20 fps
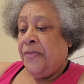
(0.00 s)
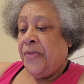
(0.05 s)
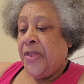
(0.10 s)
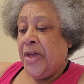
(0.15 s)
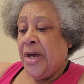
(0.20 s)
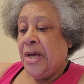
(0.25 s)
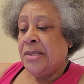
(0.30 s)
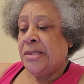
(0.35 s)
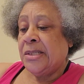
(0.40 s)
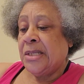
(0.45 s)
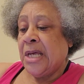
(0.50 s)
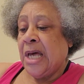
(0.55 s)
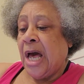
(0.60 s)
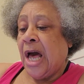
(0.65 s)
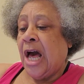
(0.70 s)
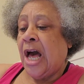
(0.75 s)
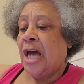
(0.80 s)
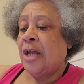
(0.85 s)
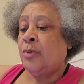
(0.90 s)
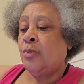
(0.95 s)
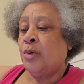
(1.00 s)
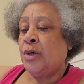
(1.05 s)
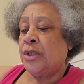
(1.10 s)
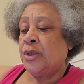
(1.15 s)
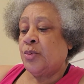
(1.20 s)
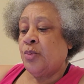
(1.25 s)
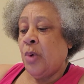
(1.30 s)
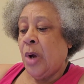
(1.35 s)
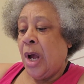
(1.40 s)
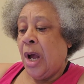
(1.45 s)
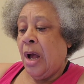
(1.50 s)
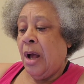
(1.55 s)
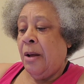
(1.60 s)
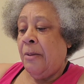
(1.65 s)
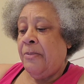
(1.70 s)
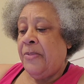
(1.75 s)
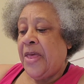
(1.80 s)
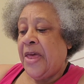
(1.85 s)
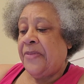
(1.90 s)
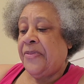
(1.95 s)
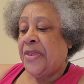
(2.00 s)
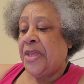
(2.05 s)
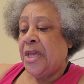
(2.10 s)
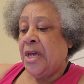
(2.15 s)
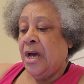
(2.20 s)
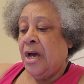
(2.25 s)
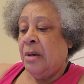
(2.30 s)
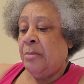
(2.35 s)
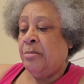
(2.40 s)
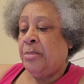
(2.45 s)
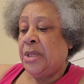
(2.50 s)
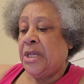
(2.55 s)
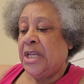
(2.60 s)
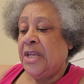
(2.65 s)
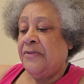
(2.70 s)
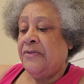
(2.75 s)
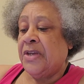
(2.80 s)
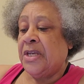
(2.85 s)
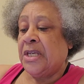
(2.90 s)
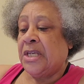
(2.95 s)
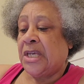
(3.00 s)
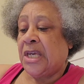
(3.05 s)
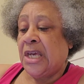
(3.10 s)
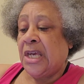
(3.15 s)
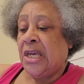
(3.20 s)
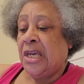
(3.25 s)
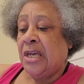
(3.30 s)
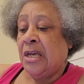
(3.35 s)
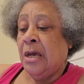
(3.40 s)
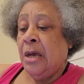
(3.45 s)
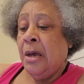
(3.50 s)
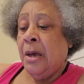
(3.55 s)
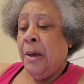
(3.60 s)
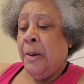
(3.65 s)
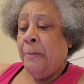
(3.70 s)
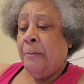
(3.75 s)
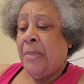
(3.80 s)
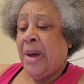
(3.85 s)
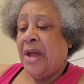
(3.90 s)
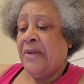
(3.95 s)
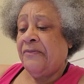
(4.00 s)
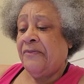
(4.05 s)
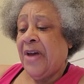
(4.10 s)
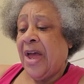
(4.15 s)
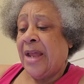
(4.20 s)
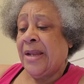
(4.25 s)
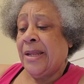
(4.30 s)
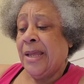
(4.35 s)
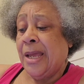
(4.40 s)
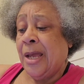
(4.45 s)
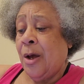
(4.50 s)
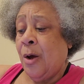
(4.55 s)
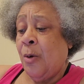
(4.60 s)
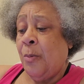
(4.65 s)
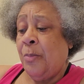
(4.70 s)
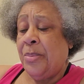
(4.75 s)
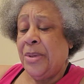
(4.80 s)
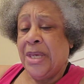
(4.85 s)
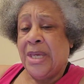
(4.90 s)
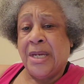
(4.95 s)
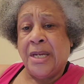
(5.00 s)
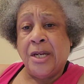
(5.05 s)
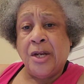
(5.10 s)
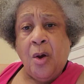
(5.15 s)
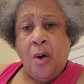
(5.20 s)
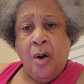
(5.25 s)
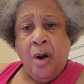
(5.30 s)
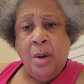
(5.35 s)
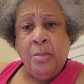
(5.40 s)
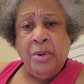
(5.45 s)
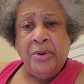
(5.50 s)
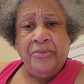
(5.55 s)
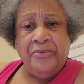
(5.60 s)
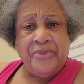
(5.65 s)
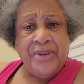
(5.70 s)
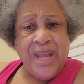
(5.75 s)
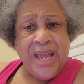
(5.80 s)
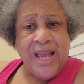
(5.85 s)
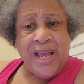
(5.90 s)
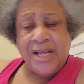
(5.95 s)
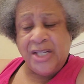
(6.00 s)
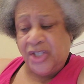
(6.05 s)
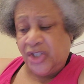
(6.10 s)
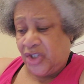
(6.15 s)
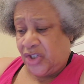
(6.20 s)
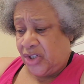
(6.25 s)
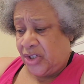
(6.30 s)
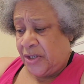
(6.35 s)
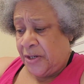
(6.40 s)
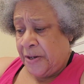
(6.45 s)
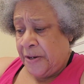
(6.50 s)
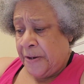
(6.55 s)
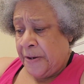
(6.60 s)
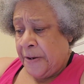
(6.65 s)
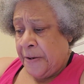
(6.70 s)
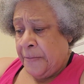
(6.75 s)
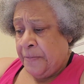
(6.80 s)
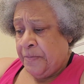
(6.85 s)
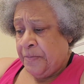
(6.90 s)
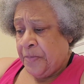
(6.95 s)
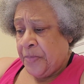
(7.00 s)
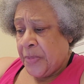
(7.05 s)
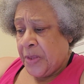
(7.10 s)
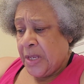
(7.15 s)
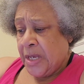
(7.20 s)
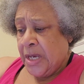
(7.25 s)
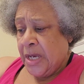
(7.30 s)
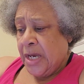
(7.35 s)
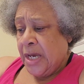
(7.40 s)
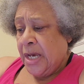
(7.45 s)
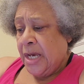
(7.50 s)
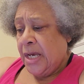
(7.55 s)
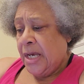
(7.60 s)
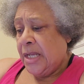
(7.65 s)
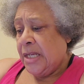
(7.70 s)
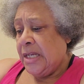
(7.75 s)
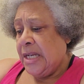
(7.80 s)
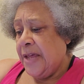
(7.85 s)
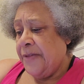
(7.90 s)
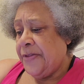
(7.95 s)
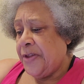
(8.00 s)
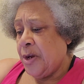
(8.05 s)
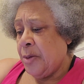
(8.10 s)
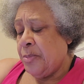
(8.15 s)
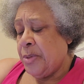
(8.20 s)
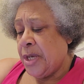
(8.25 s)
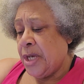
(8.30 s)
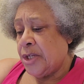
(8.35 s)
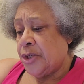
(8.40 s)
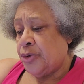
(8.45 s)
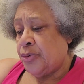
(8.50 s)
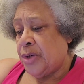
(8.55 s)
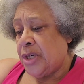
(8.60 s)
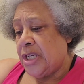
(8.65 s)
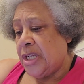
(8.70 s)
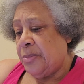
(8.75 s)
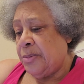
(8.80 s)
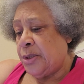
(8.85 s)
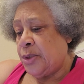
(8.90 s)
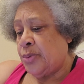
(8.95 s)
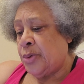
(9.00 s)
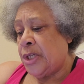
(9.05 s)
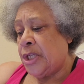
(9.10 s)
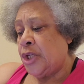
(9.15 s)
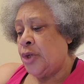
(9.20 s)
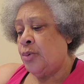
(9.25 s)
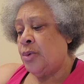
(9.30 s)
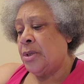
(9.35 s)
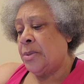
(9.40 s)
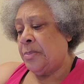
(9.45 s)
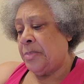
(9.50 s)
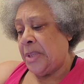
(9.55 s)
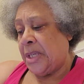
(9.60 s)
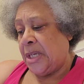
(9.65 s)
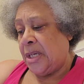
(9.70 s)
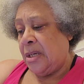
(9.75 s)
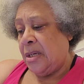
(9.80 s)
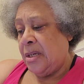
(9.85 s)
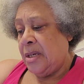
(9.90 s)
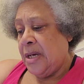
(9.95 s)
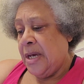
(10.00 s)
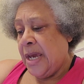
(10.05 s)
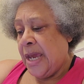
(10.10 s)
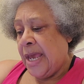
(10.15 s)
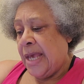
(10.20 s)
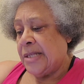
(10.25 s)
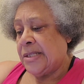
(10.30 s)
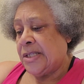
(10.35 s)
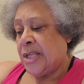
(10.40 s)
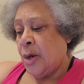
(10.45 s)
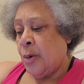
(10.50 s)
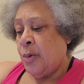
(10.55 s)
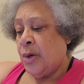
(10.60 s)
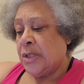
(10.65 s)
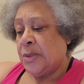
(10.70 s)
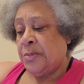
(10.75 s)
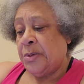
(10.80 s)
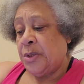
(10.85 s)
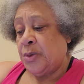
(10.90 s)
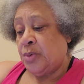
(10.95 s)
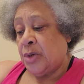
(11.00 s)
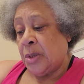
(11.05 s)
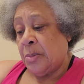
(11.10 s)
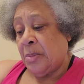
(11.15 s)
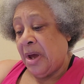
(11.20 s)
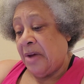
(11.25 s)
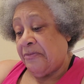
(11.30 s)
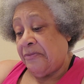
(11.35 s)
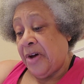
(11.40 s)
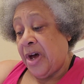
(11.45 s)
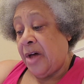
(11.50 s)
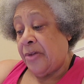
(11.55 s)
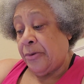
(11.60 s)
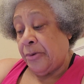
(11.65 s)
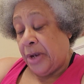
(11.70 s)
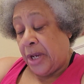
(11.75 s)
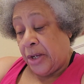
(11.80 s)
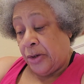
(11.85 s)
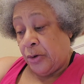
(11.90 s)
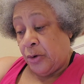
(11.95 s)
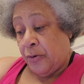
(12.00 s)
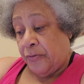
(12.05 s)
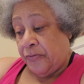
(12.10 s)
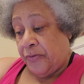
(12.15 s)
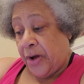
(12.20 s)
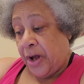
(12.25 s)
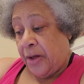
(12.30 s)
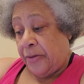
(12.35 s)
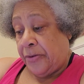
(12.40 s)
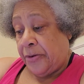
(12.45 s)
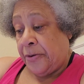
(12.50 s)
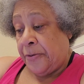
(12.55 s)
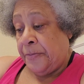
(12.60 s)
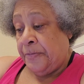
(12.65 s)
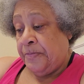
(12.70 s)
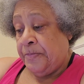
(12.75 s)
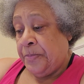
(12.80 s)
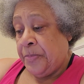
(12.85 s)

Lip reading: Thus, God was robbed that the unbelieving king might find help in an arm of flesh. Let there be a treaty between you and me, as there was between my father and your father.